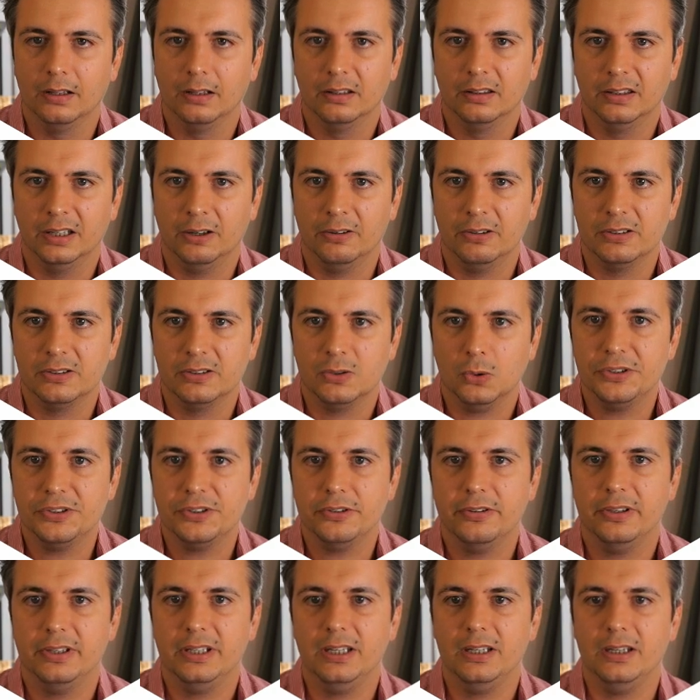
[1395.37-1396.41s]
There is also
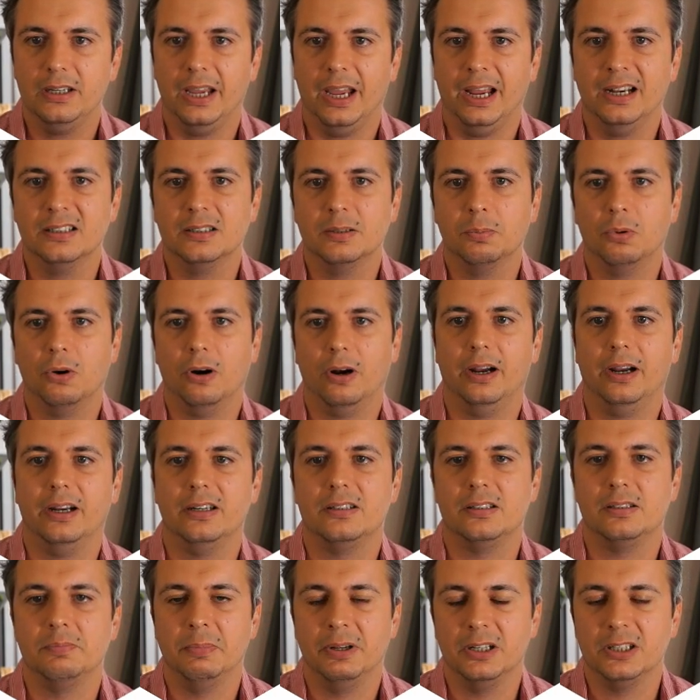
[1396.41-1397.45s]
the
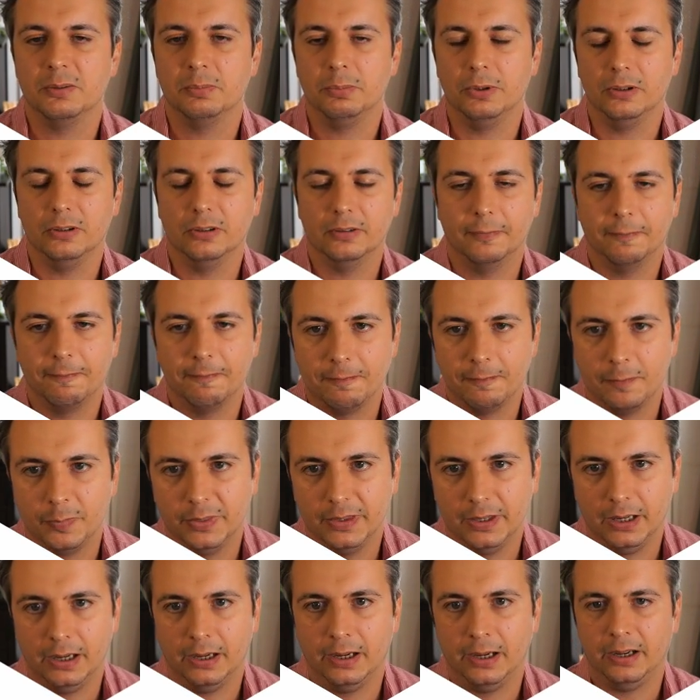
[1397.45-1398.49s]
enterprise multiple.
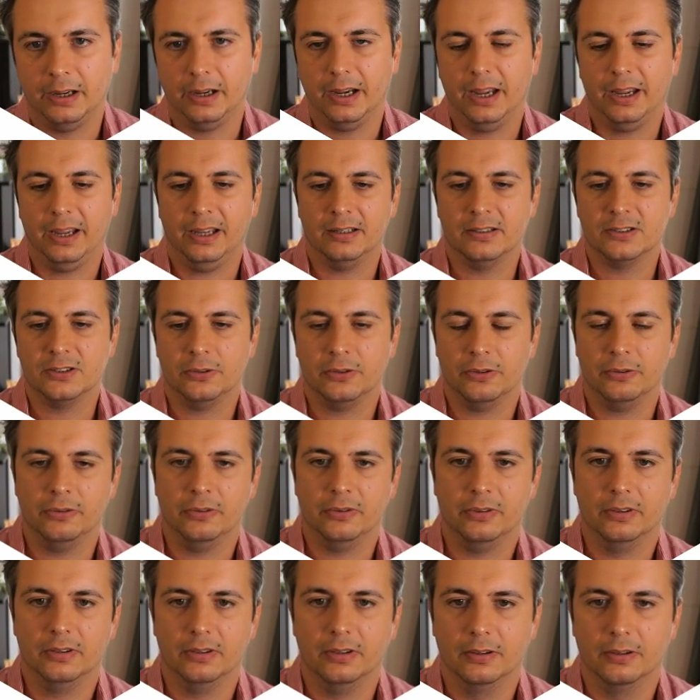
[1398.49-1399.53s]
And so
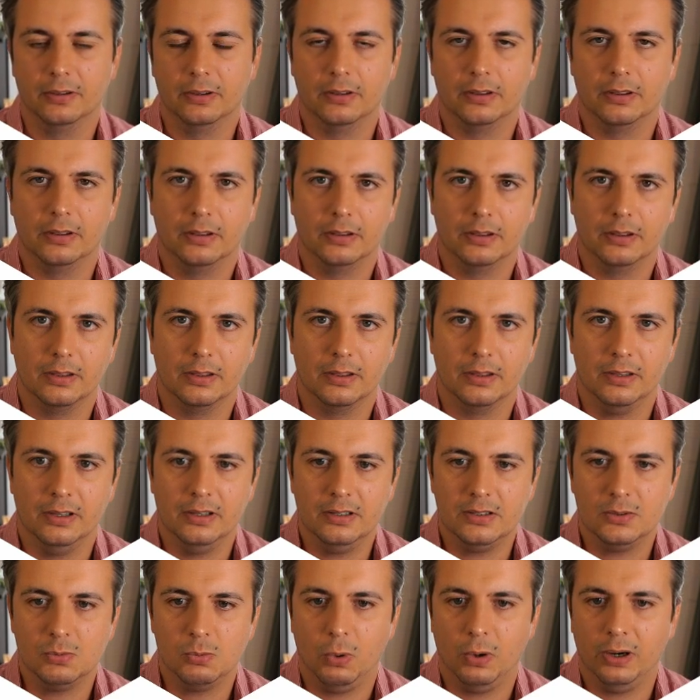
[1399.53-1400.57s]

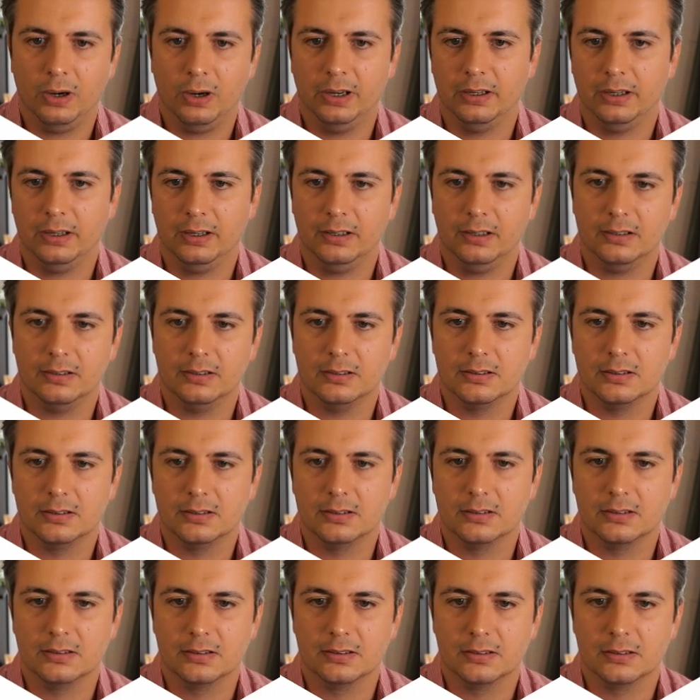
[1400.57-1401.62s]
this one
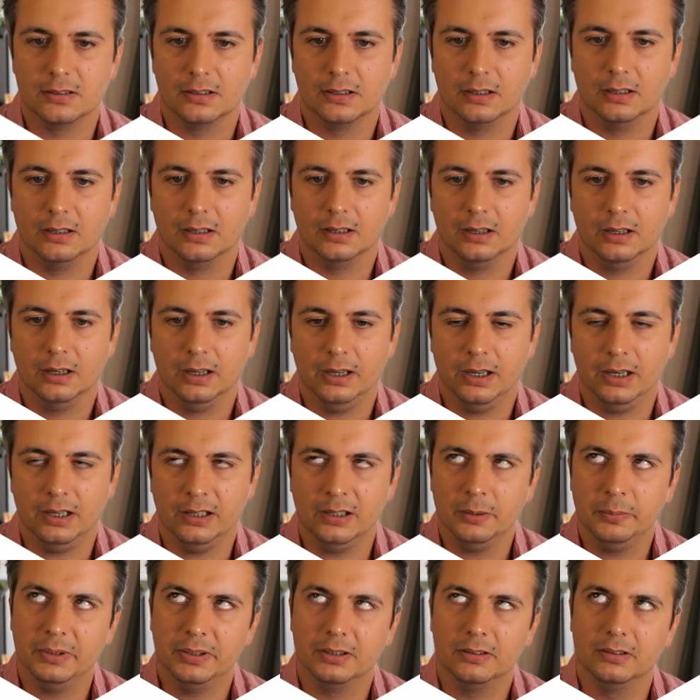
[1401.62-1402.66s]
is a little
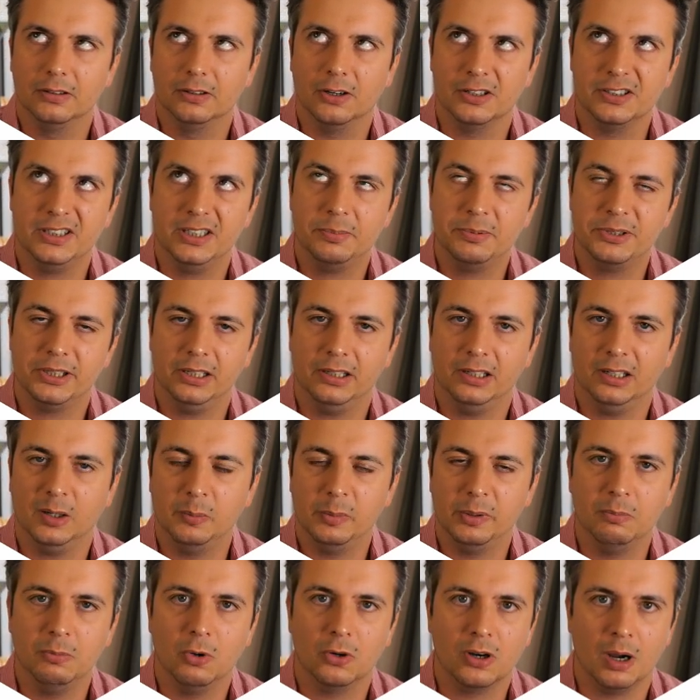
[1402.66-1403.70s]
bit, conceptually a little
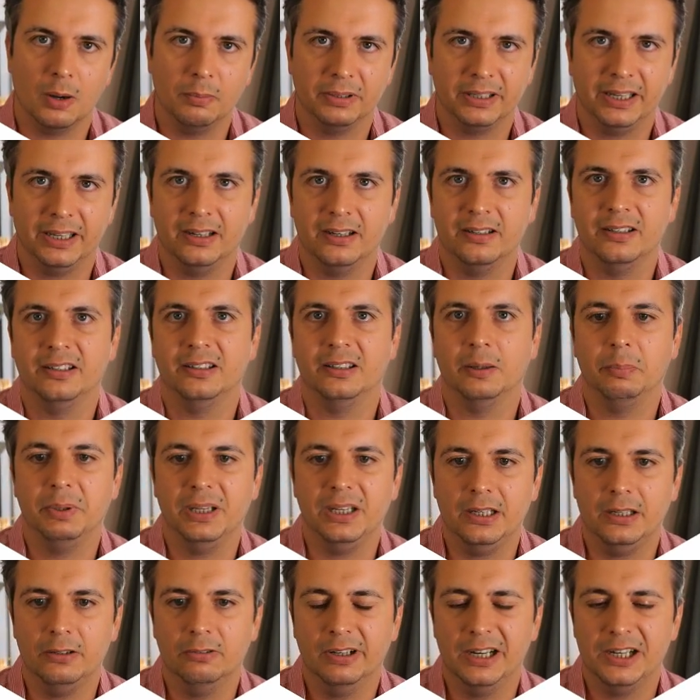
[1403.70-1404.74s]
bit more complicated than the
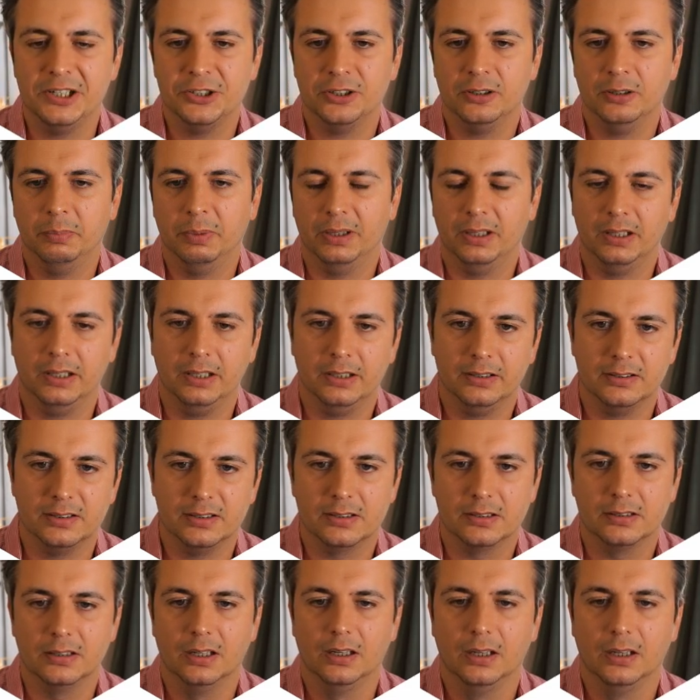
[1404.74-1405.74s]
PE ratio, but is